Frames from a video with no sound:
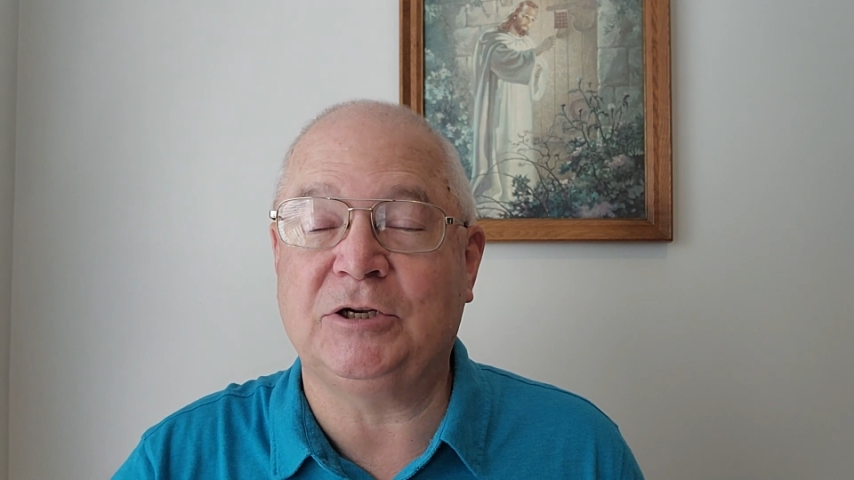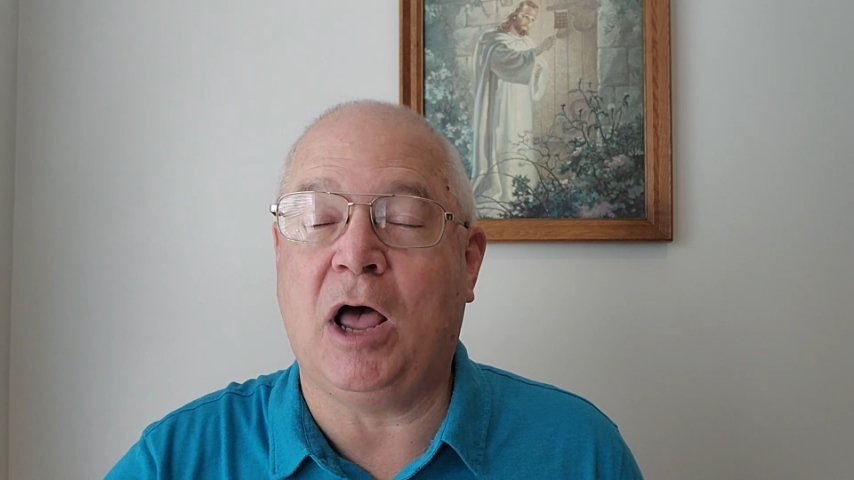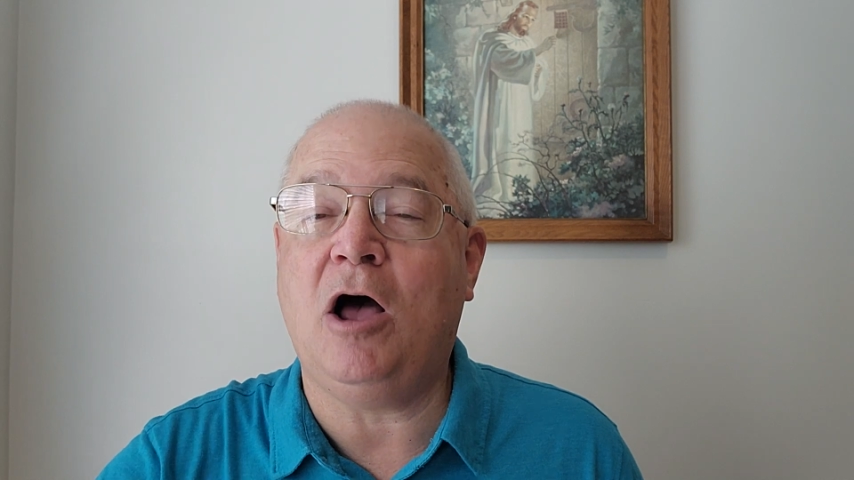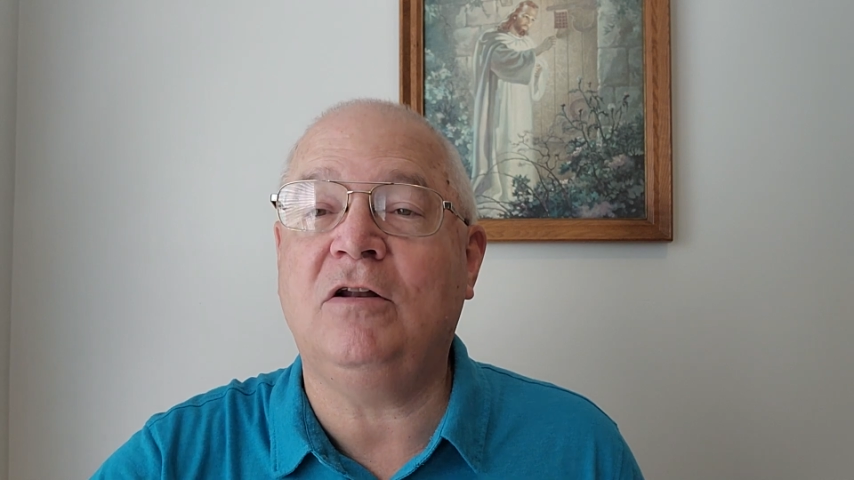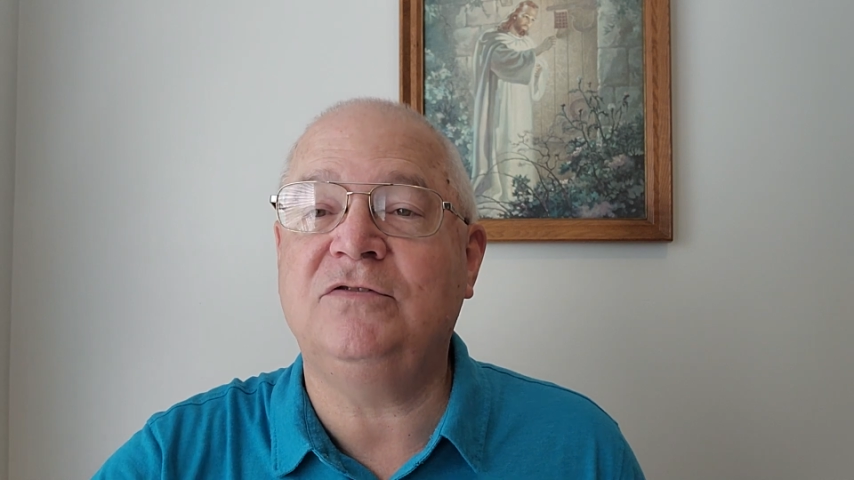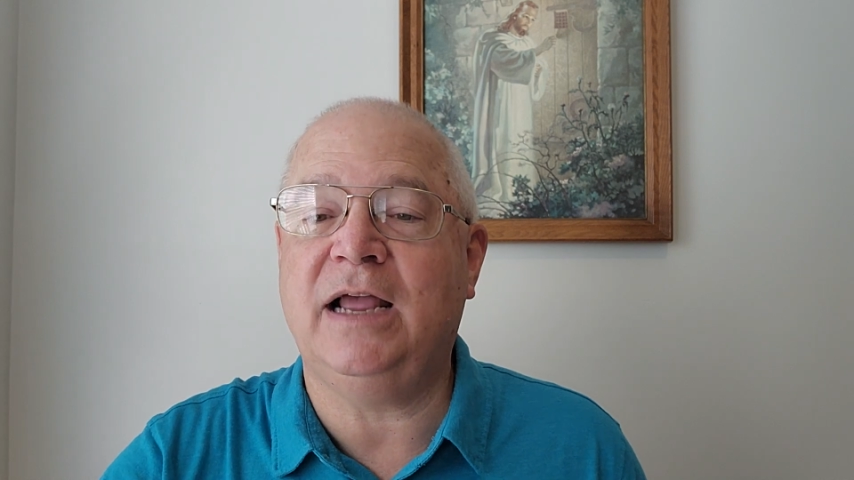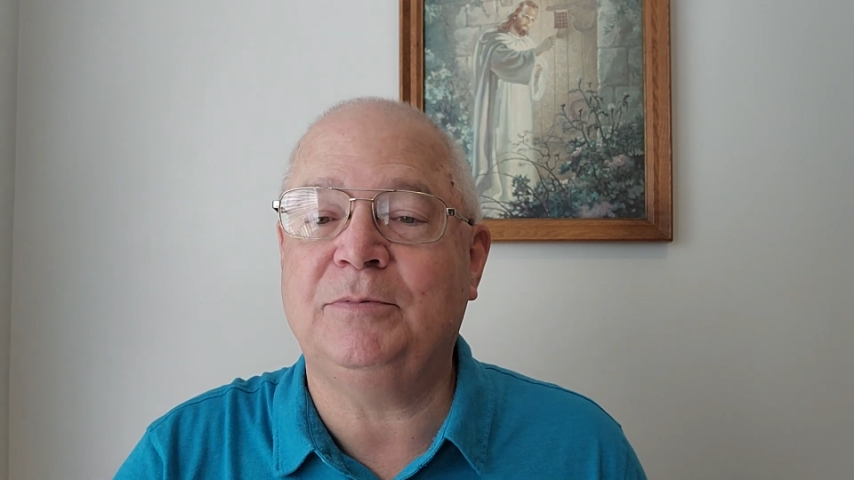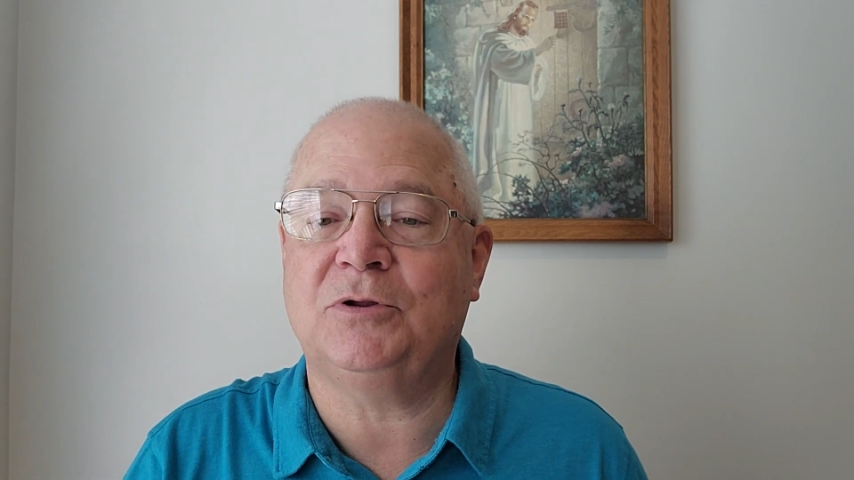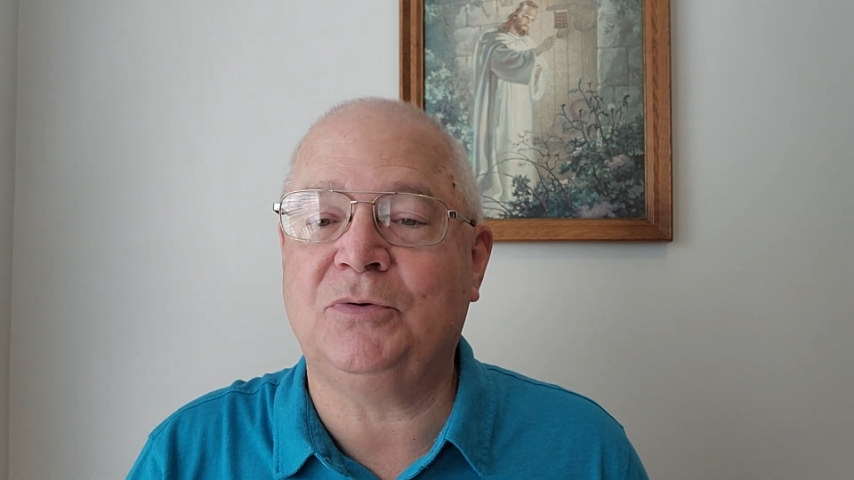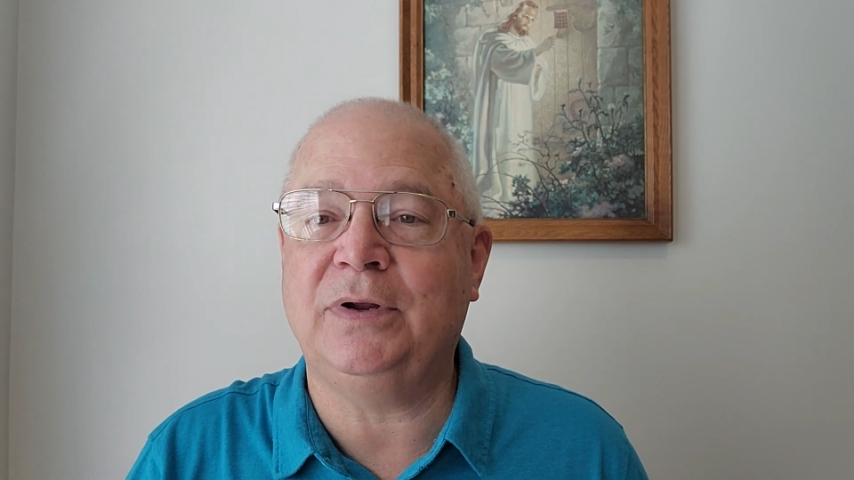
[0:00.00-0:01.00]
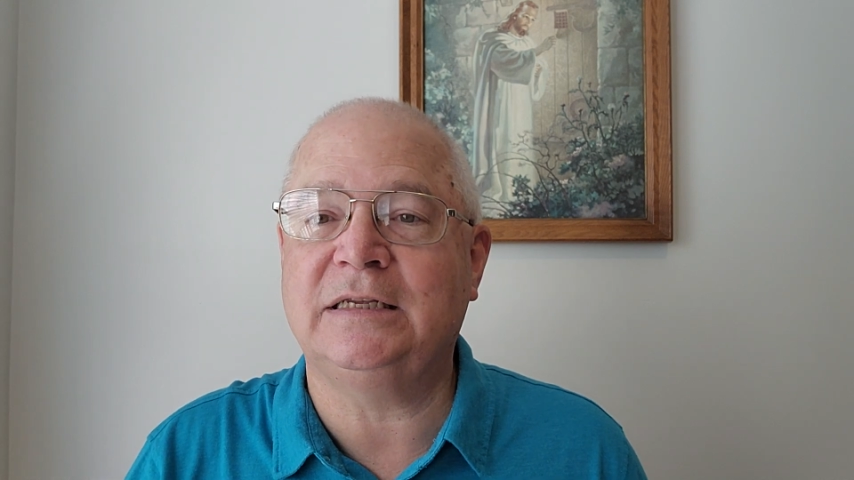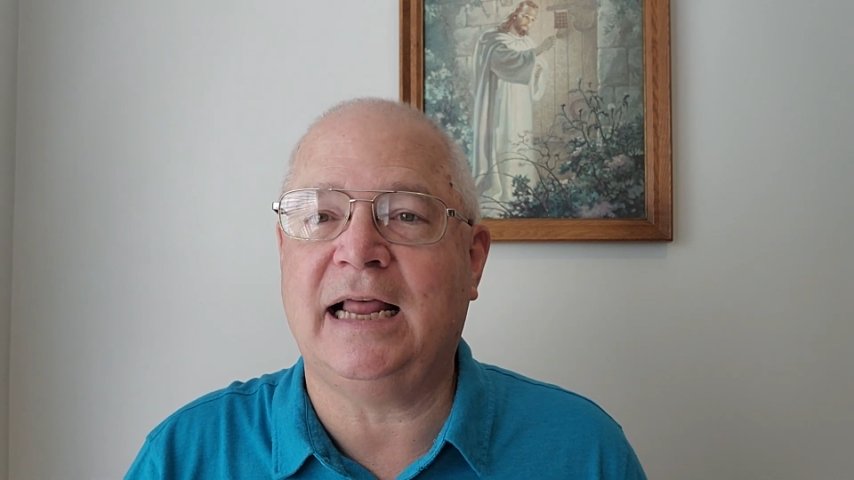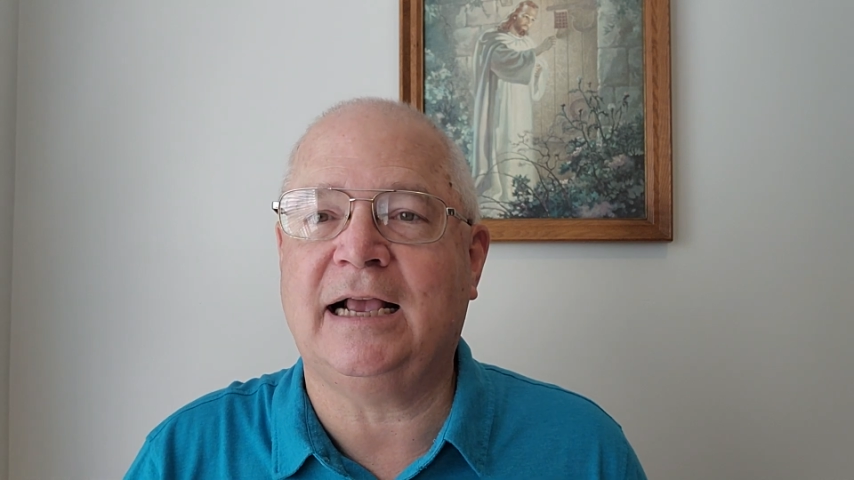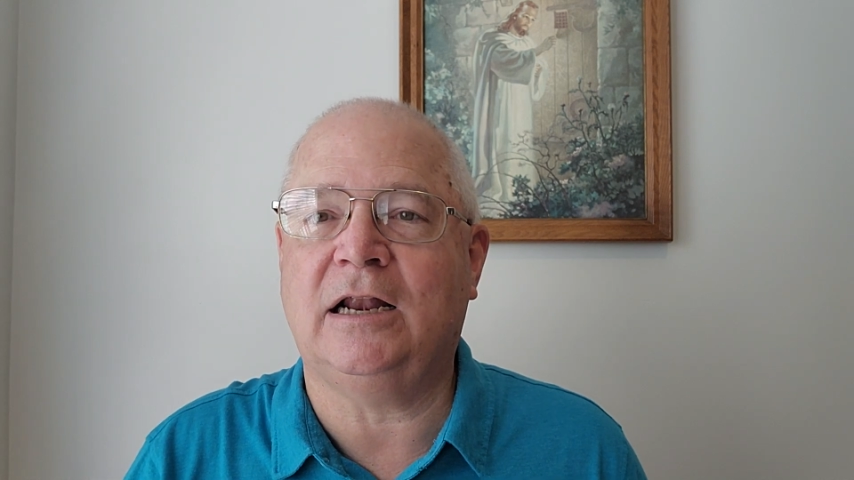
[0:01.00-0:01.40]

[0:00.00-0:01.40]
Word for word: All of chapter 3 is like